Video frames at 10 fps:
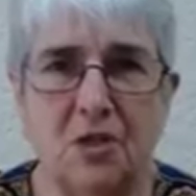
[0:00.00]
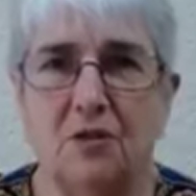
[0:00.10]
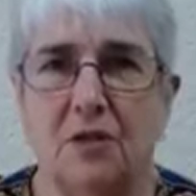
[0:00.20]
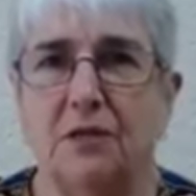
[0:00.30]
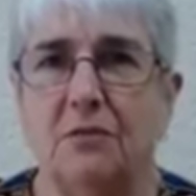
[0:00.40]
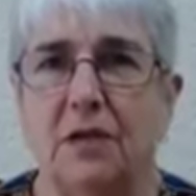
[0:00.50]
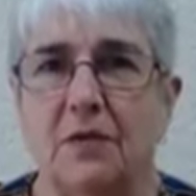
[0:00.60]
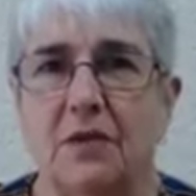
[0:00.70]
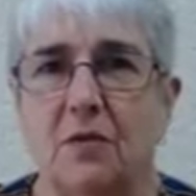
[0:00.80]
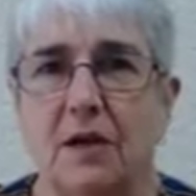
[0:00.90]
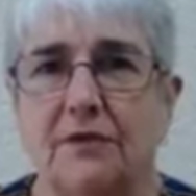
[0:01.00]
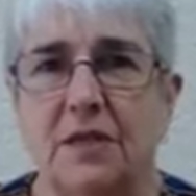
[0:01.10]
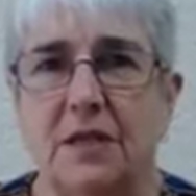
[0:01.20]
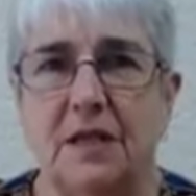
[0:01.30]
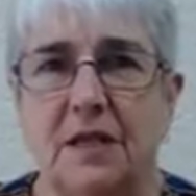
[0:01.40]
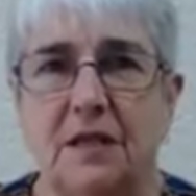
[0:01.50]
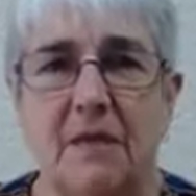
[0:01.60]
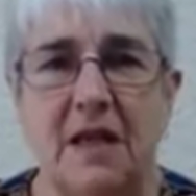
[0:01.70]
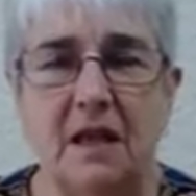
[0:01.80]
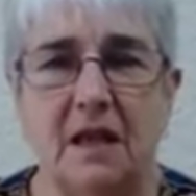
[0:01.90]
is trying to rape his wife, and so he has
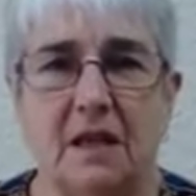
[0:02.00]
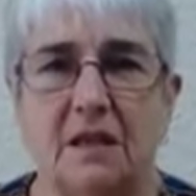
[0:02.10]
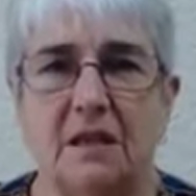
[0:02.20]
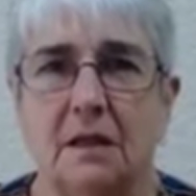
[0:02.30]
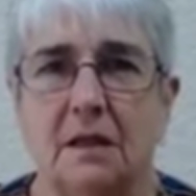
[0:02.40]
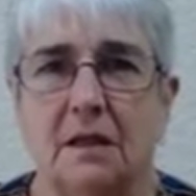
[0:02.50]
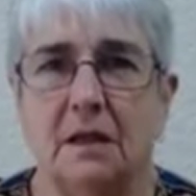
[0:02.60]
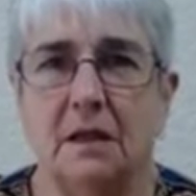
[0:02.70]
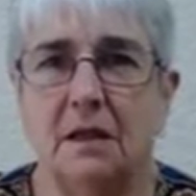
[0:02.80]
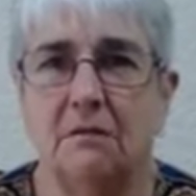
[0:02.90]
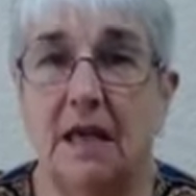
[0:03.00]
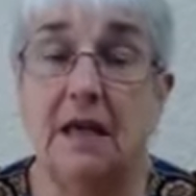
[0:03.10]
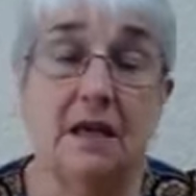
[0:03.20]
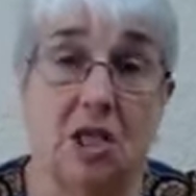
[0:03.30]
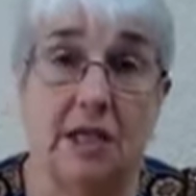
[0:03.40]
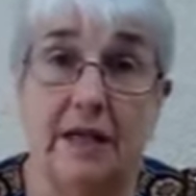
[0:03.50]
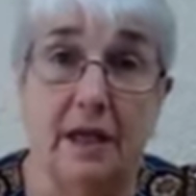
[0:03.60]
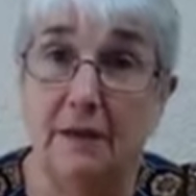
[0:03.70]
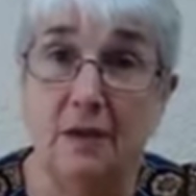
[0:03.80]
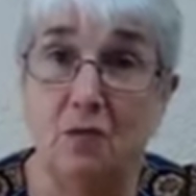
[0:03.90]
them hanged. Actually,
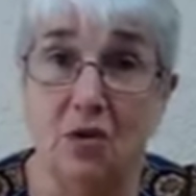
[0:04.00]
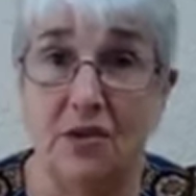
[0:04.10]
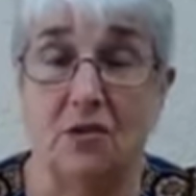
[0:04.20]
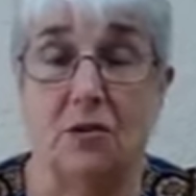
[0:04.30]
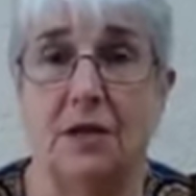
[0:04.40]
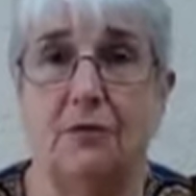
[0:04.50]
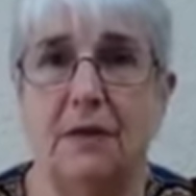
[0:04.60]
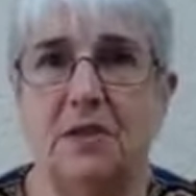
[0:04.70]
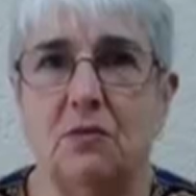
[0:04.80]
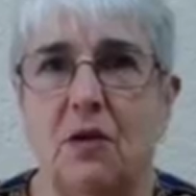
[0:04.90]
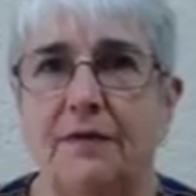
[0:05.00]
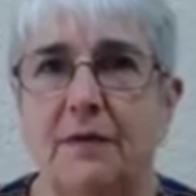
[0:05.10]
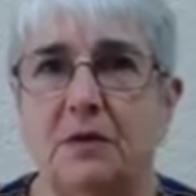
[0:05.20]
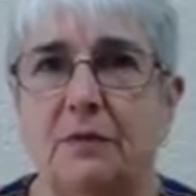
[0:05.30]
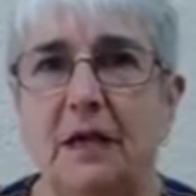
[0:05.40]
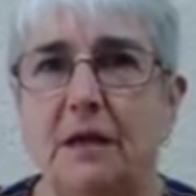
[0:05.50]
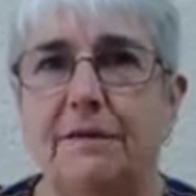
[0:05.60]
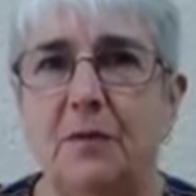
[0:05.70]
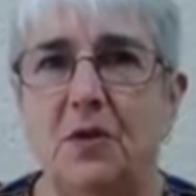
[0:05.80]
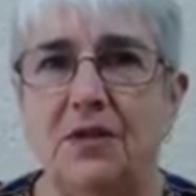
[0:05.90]
Haman wasn't trying to rape his wife, he was begging
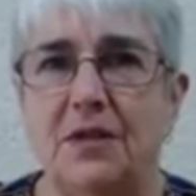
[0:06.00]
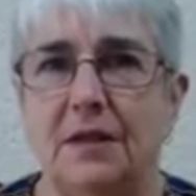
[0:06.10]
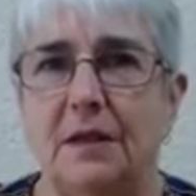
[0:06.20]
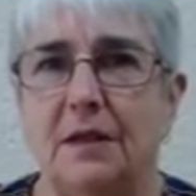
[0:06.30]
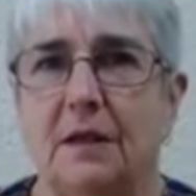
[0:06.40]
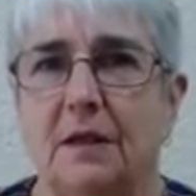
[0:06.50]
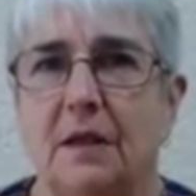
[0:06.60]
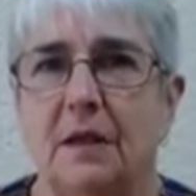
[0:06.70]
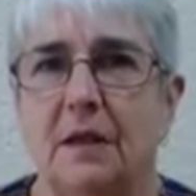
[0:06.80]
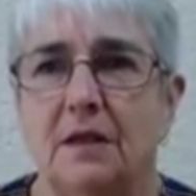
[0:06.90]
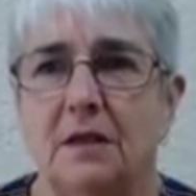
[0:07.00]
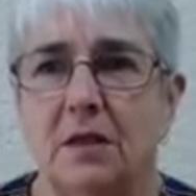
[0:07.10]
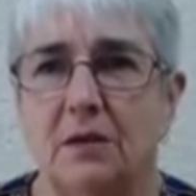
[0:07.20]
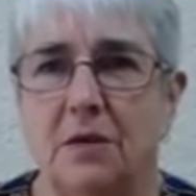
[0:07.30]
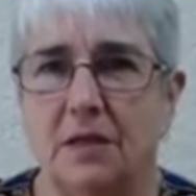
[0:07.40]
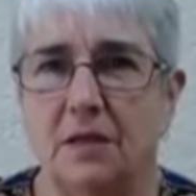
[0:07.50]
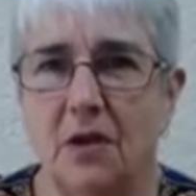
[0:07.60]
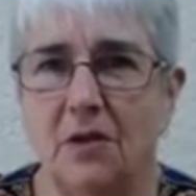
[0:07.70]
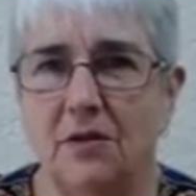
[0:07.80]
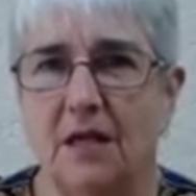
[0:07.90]
for mercy. So it's
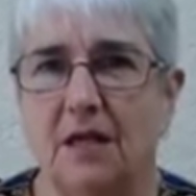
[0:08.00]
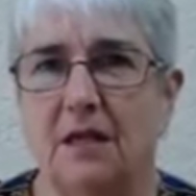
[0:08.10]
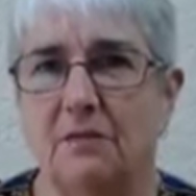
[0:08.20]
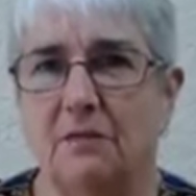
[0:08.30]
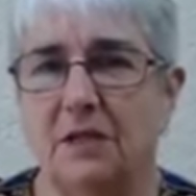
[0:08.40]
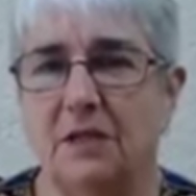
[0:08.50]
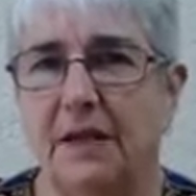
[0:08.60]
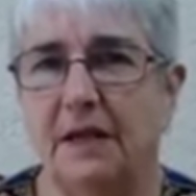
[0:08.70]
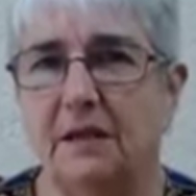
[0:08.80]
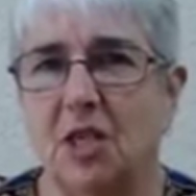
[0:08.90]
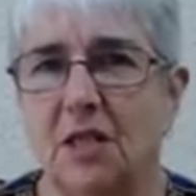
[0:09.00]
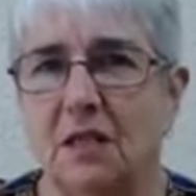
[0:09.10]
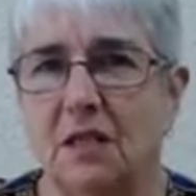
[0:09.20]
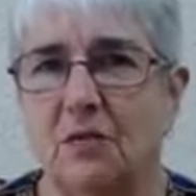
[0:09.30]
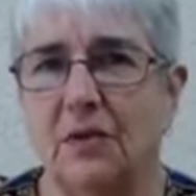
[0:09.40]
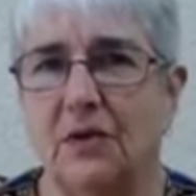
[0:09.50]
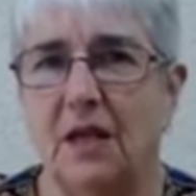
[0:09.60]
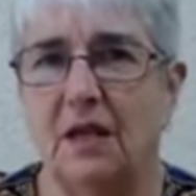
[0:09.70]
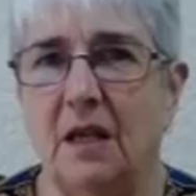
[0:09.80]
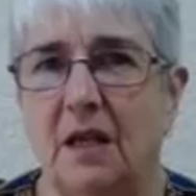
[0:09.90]
not that he brings about justice with
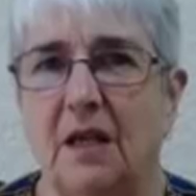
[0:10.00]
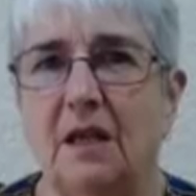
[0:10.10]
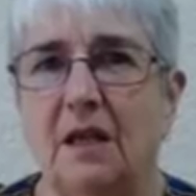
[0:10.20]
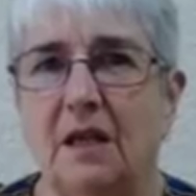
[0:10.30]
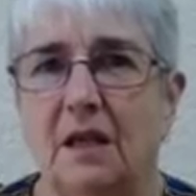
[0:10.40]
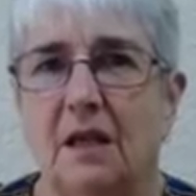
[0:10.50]
that hanging.